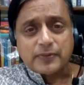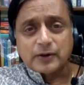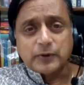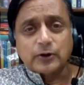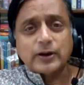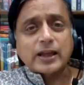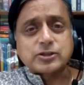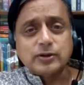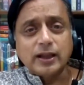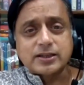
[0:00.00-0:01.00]
then we don't
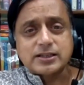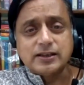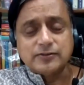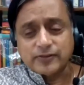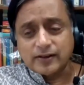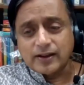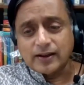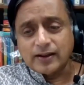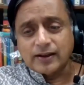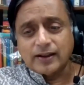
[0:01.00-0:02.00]
actually achieve
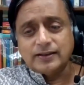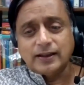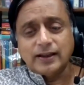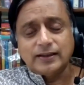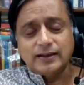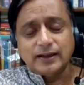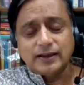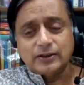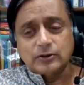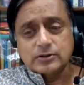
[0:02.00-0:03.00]

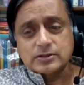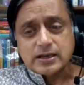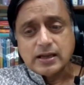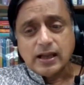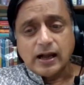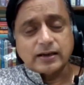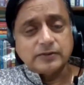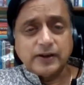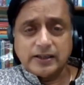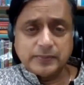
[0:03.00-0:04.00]
any goals. Our
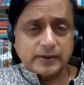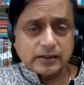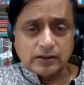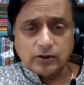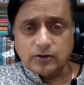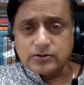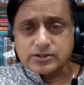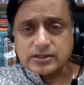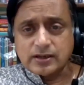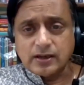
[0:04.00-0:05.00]
environmental
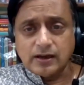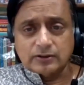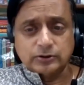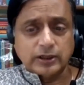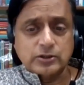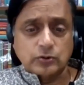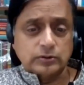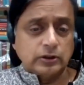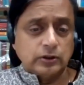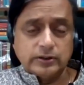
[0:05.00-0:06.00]
laws, according to all
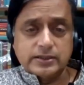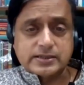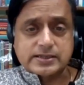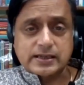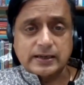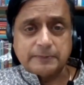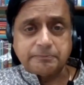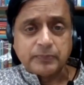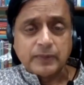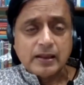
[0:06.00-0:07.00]
the lawyers
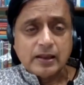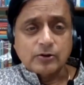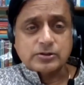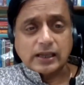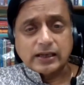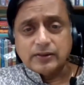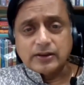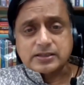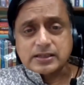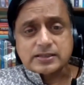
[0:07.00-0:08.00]
who study
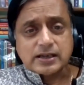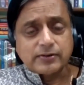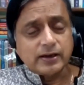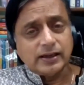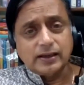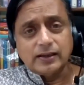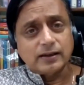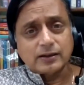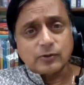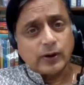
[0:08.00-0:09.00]
these things, are
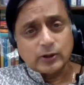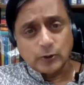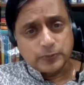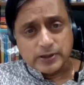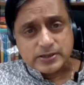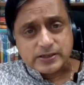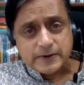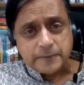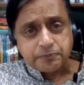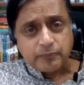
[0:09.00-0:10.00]
really quite hopeless.
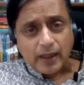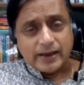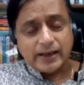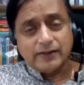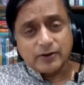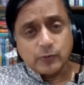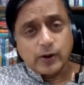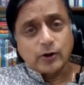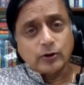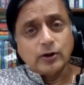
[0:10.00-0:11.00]
And even
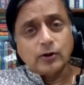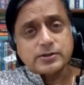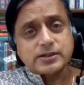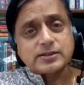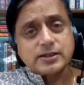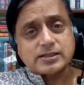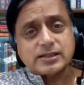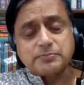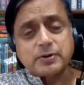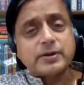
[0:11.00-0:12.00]
where good laws exist,
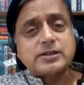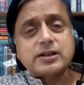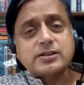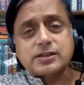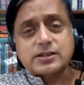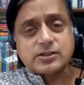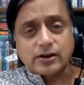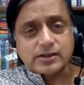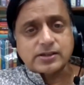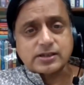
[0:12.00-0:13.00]
implementation is
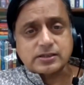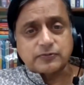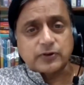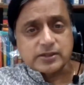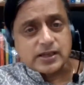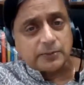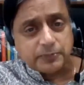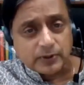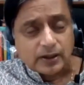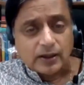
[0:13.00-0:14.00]
non-existent. For
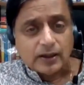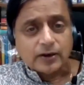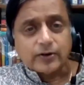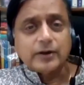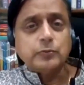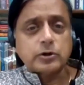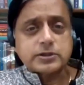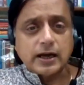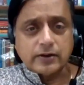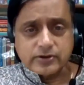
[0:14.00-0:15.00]
example, rainwater
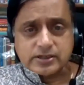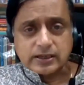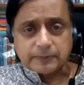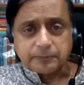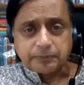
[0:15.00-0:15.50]
harvesting.